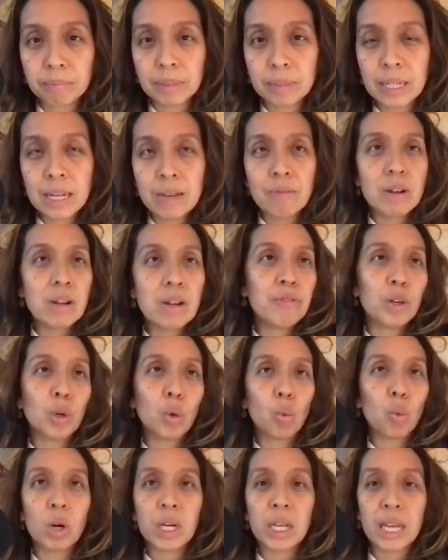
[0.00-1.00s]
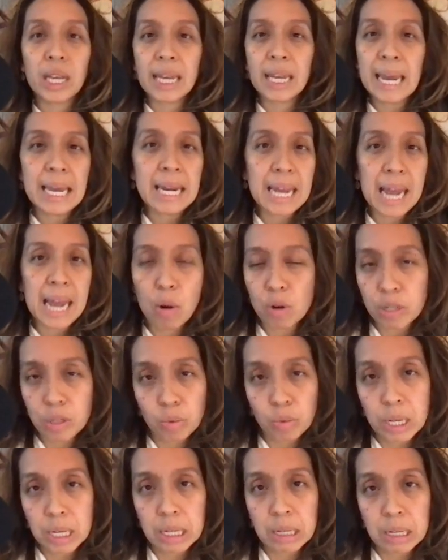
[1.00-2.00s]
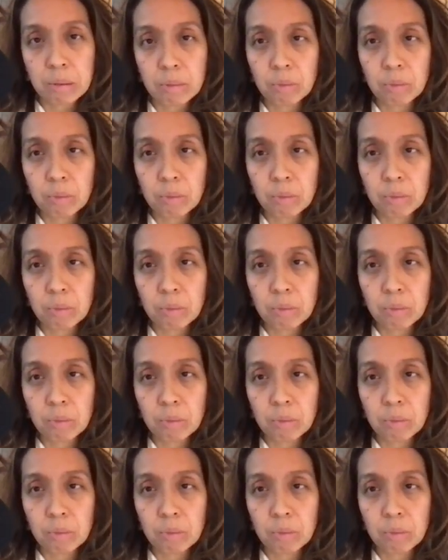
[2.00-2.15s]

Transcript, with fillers: even if you're working 80 hours a week,